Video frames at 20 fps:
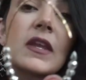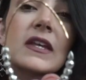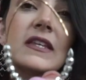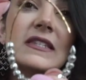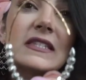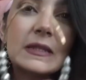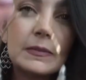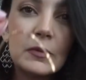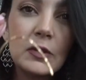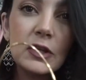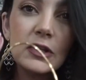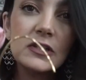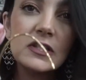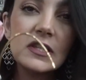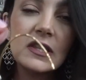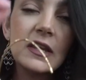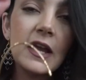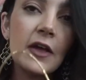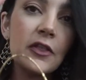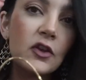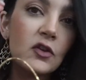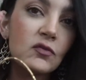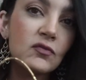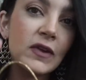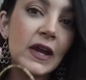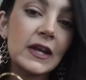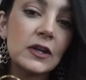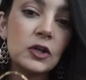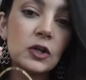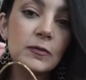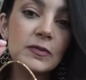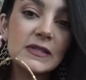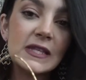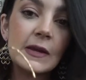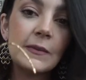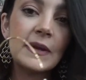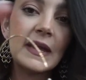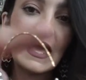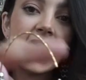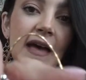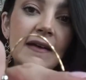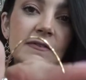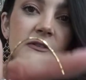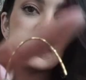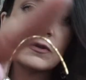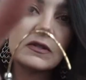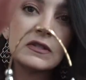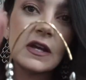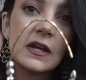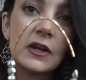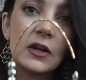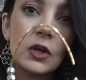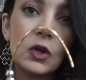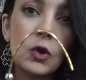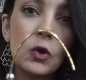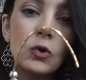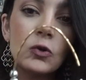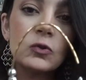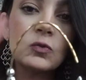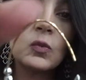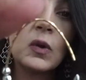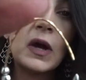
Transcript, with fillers: similar to the other Rhett hoops that we have. So it's on a gold